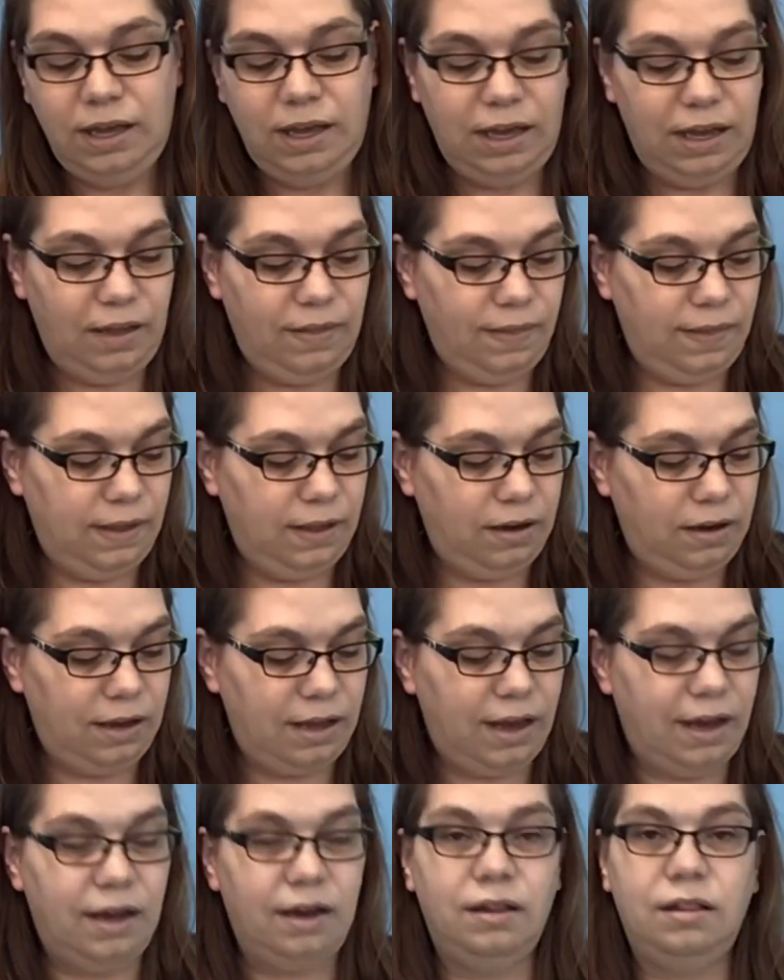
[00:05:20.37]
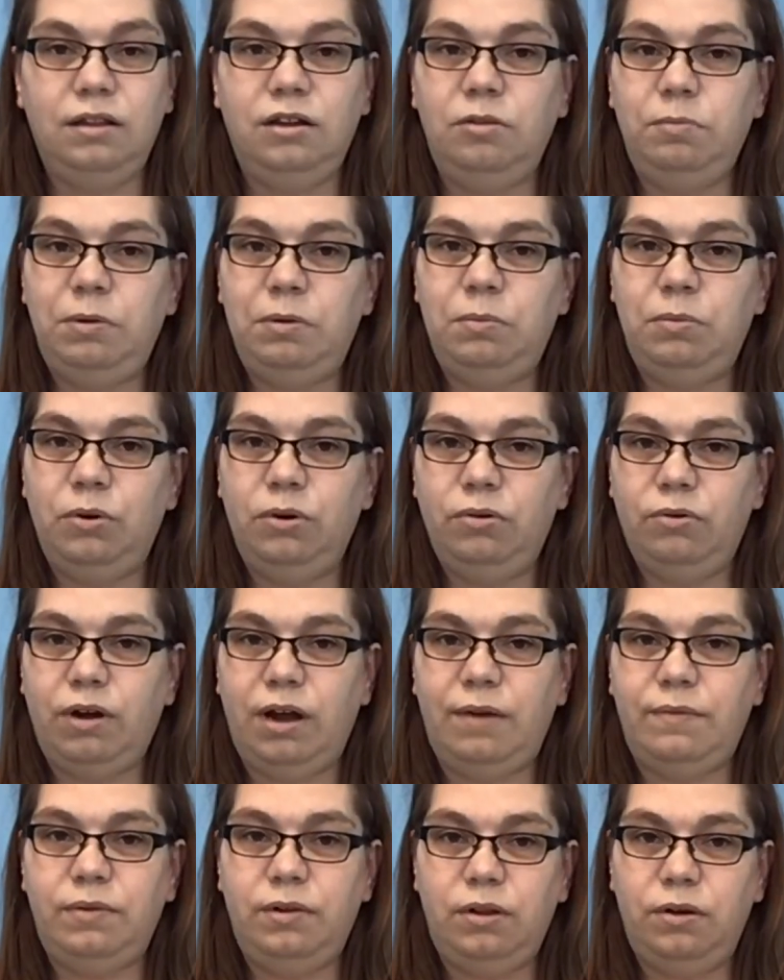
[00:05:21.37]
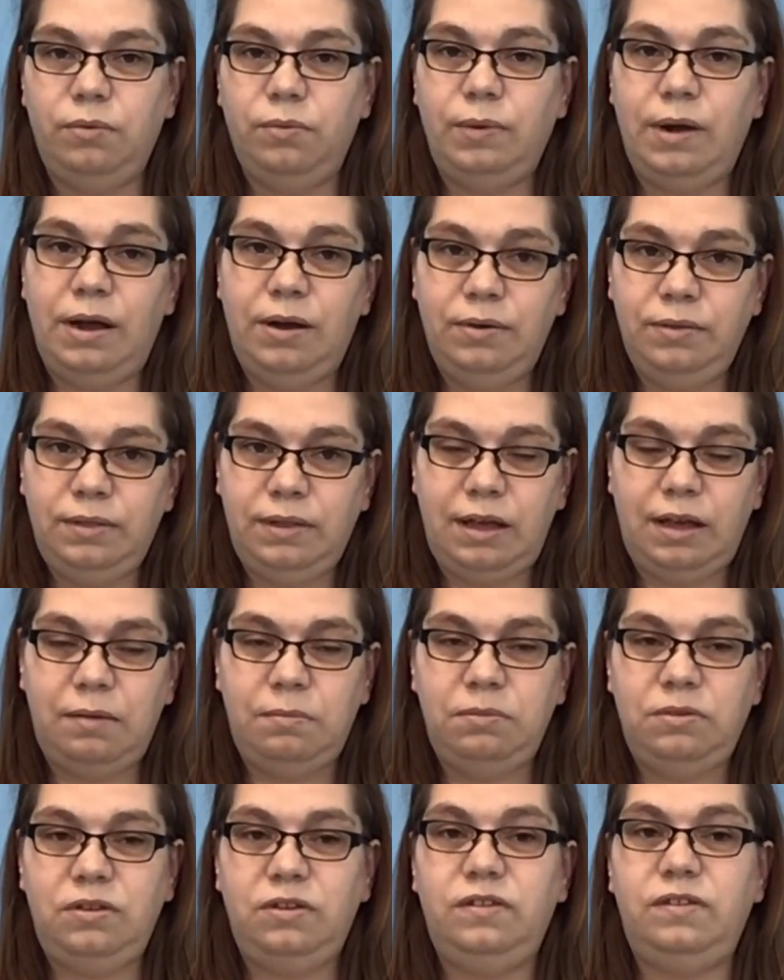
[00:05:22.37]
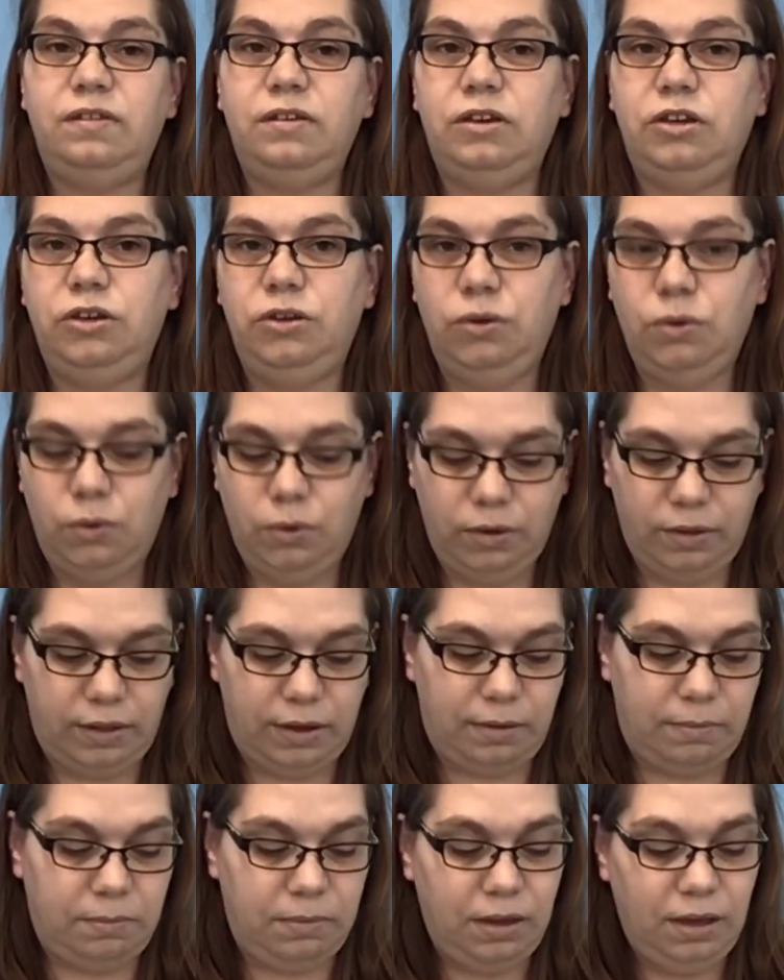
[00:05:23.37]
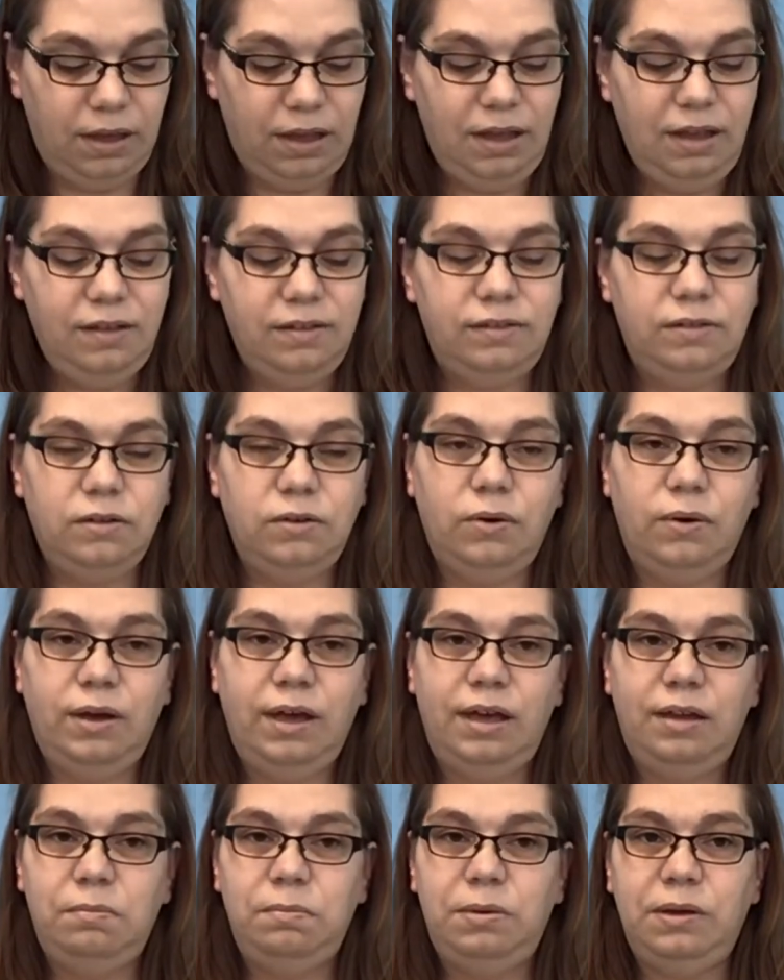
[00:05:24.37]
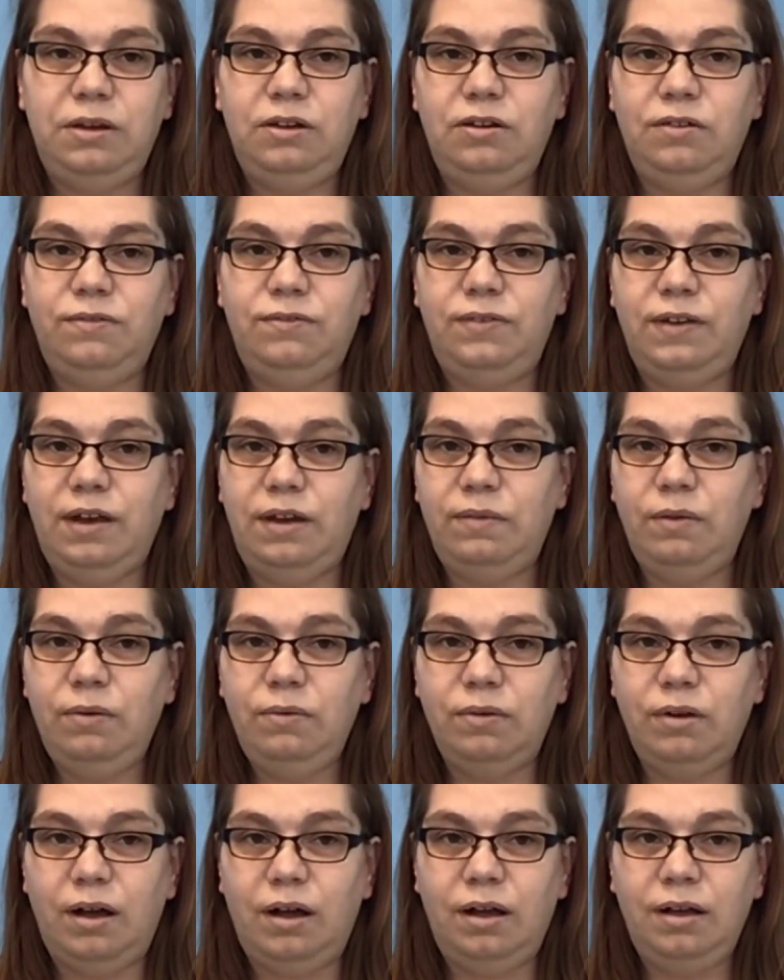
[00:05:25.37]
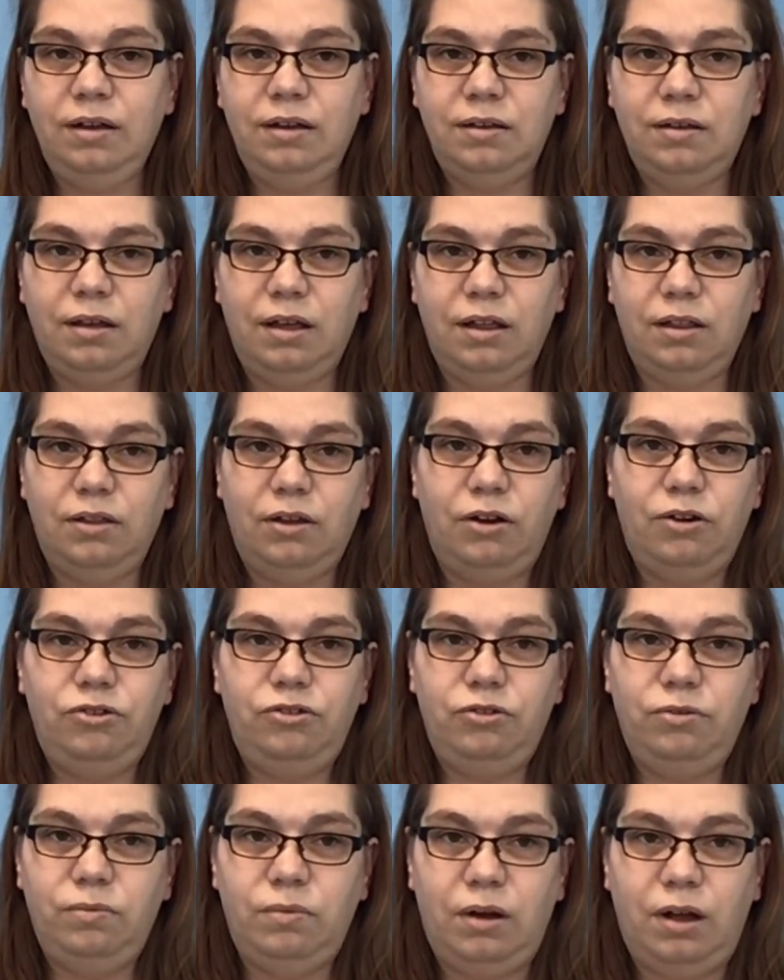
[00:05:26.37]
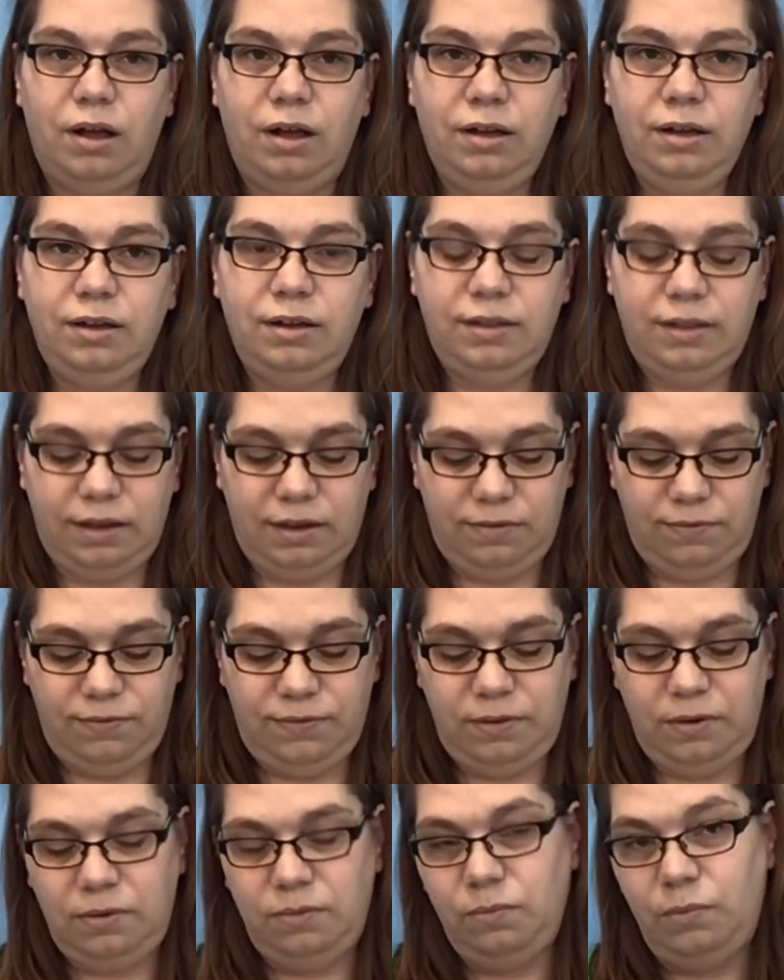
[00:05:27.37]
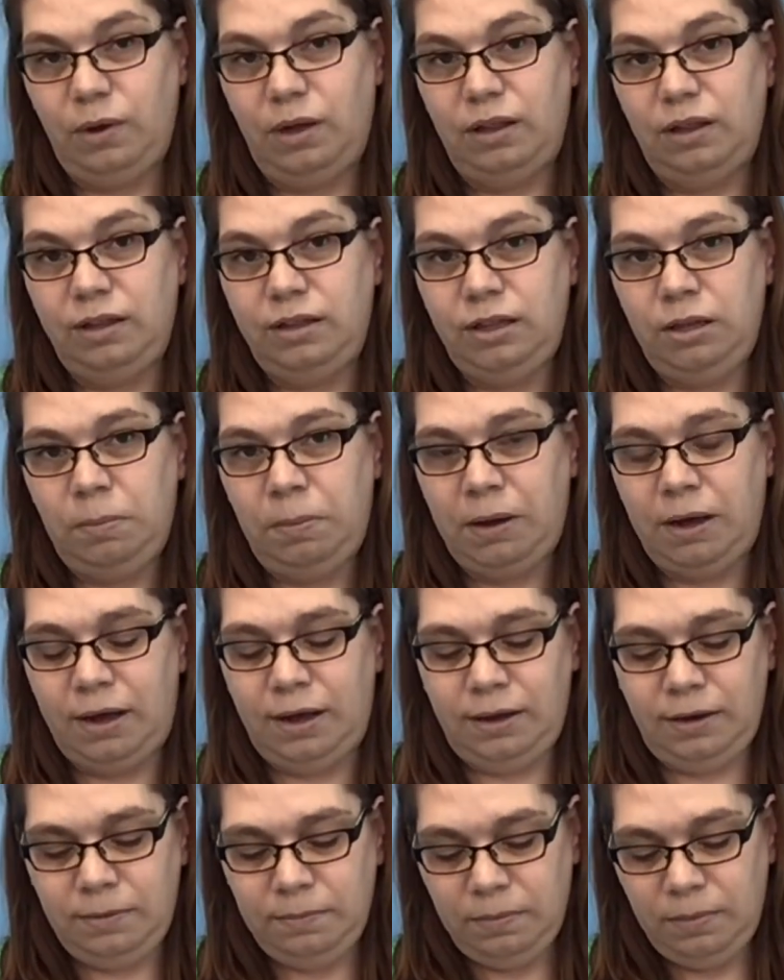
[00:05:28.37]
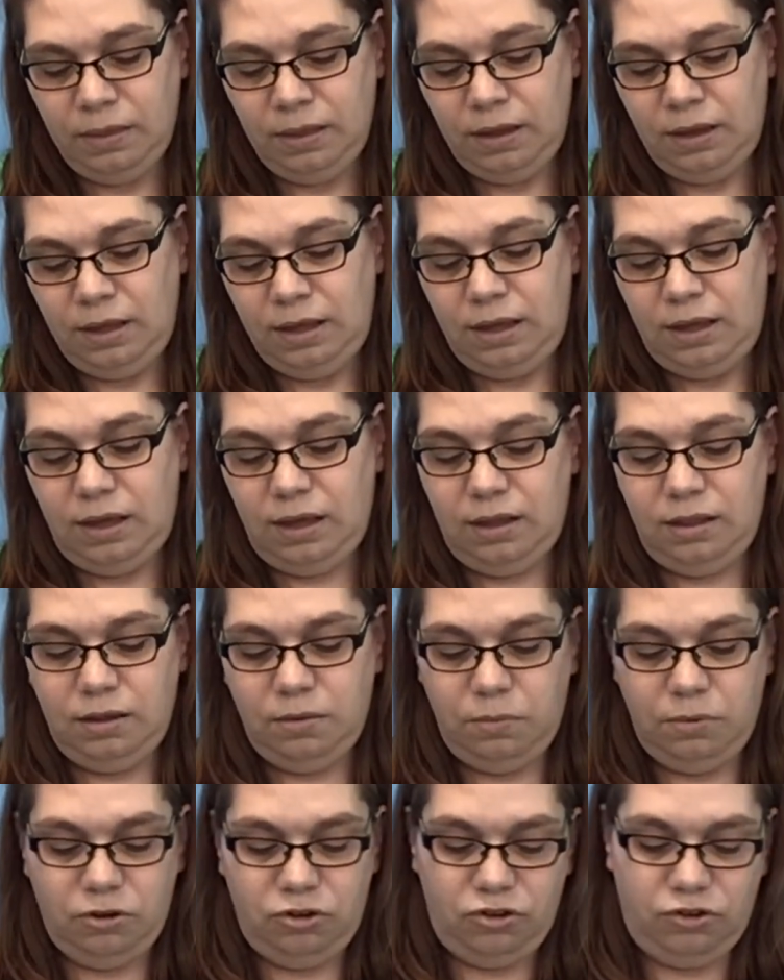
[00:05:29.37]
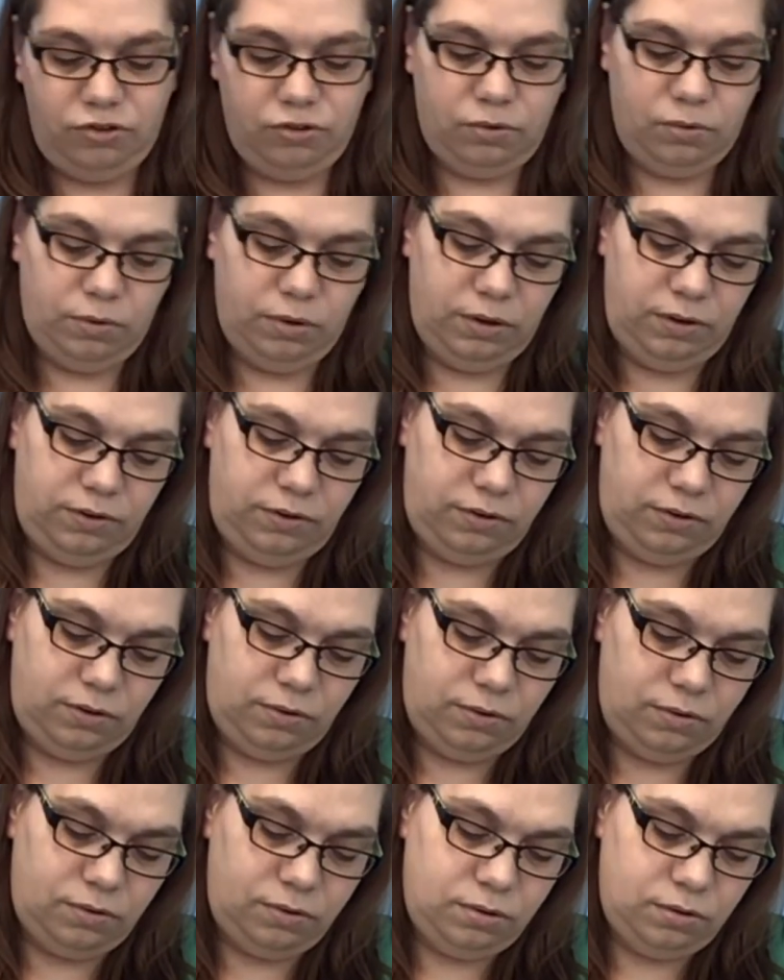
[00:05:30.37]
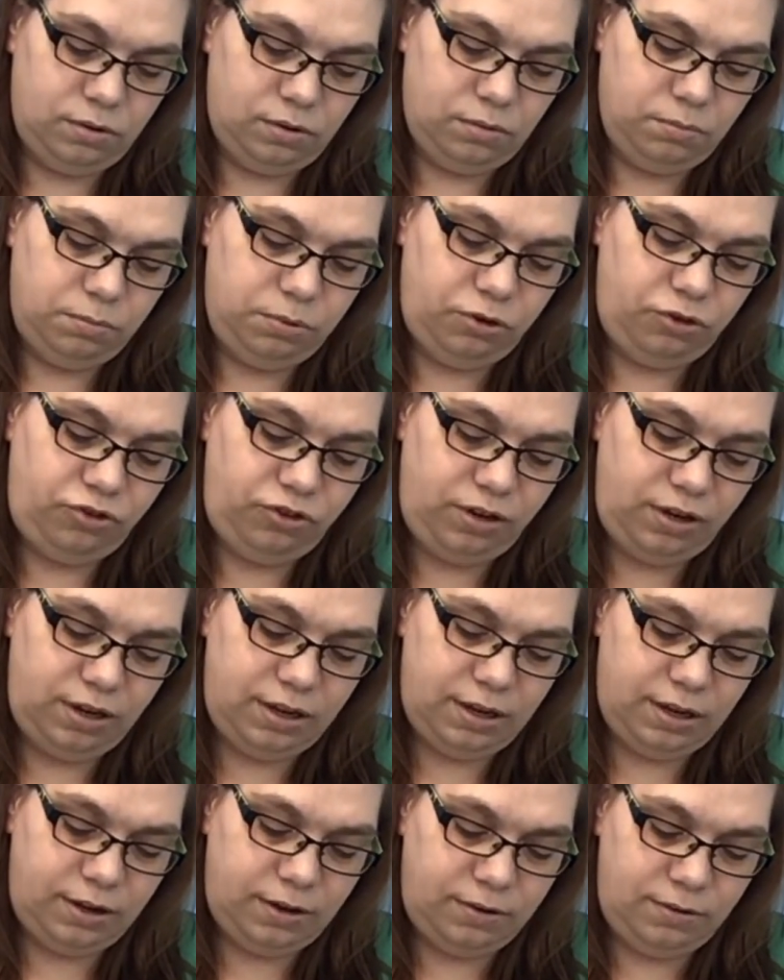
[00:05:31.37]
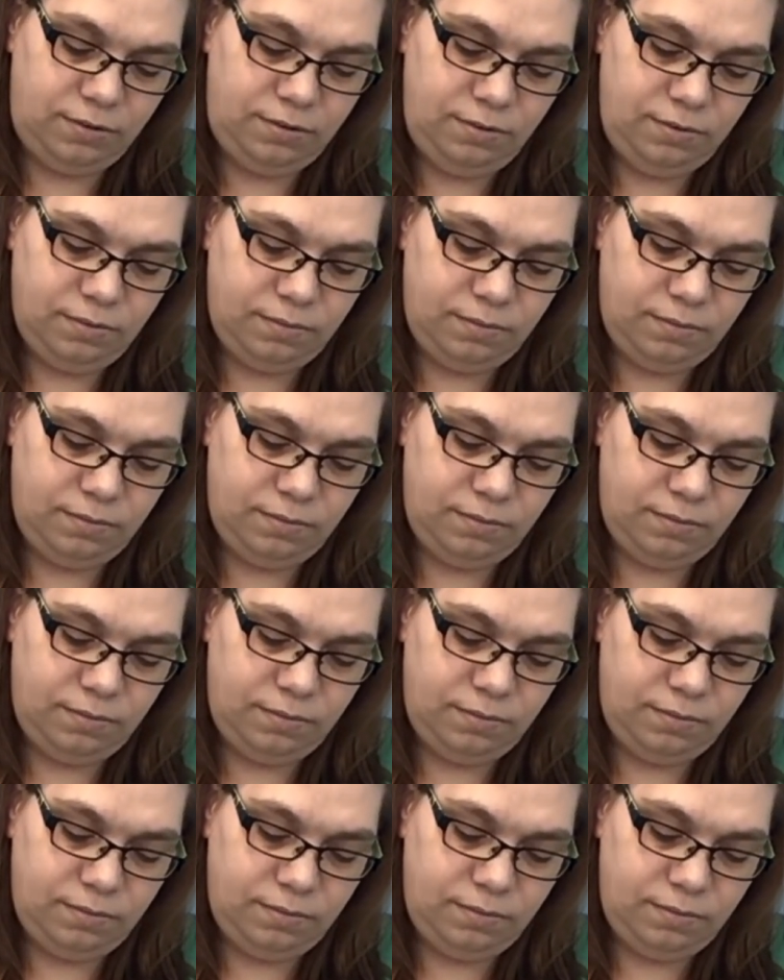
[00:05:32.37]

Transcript: and then add a little bit more gravel around them to secure them. So go ahead and pick your favorite rock, a larger rock that can fit well in the pot, and then we're just going to push it down.